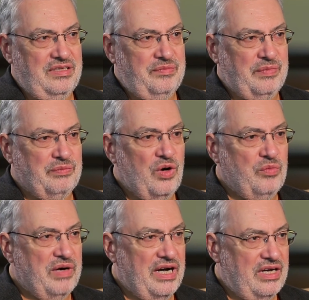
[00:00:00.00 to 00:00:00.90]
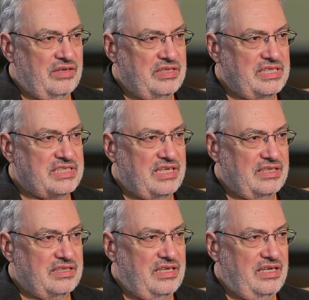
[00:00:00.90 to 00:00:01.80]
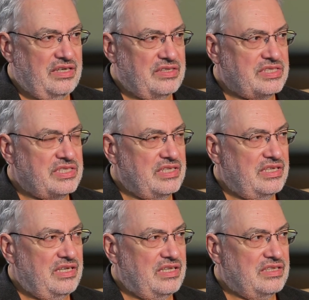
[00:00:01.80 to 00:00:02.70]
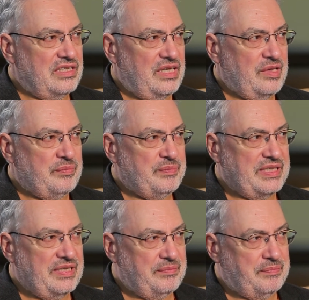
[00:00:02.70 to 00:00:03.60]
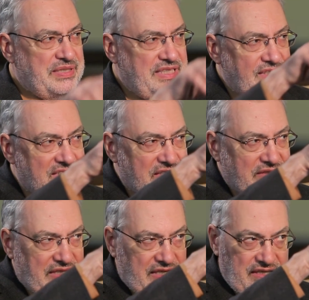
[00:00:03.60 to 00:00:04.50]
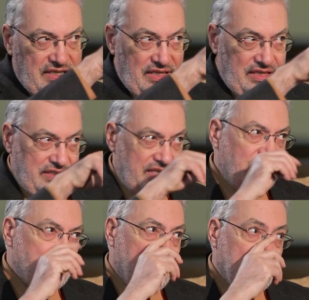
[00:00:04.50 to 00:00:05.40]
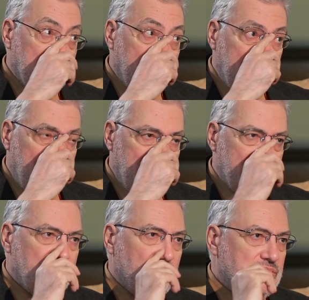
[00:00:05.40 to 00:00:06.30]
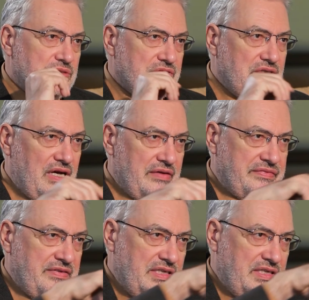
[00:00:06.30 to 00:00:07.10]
mobile Iskanders in the peninsula, in that part of it where Donuzlav